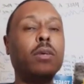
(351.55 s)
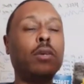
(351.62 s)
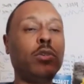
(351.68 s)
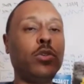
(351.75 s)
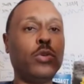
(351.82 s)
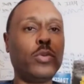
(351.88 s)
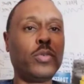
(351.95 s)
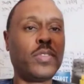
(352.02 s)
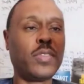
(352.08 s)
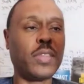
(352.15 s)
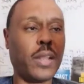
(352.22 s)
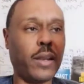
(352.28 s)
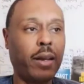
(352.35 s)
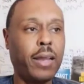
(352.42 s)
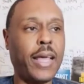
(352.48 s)
you
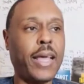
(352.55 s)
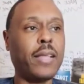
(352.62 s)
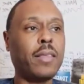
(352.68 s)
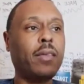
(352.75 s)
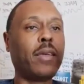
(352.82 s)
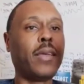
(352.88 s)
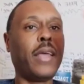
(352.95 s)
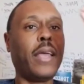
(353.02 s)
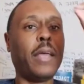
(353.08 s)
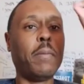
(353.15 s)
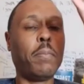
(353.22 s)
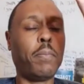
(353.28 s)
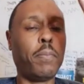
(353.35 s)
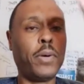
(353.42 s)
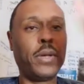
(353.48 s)
select
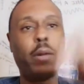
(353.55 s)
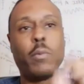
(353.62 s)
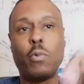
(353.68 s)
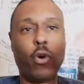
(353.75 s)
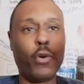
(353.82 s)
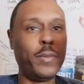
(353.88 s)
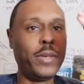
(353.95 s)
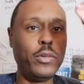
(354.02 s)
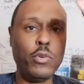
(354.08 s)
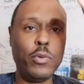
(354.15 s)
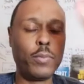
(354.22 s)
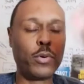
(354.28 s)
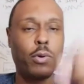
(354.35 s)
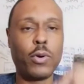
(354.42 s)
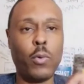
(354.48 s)
and put a Roman
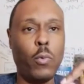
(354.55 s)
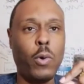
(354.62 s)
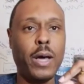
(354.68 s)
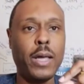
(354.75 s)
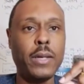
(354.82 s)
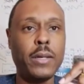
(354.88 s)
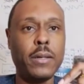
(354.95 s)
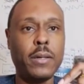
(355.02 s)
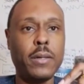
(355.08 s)
numeral one